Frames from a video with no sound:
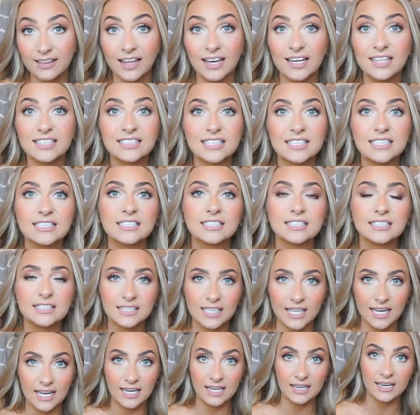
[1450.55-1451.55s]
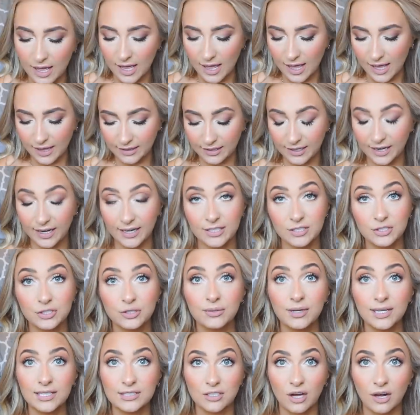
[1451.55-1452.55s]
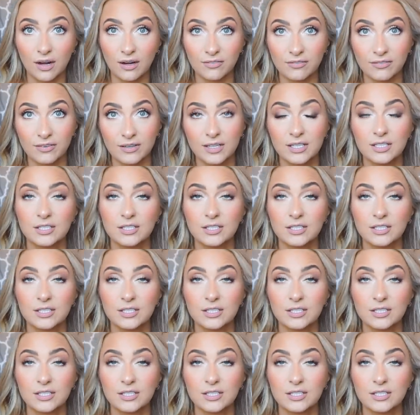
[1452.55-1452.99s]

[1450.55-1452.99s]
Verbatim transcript: That is insane. And then I had two days off.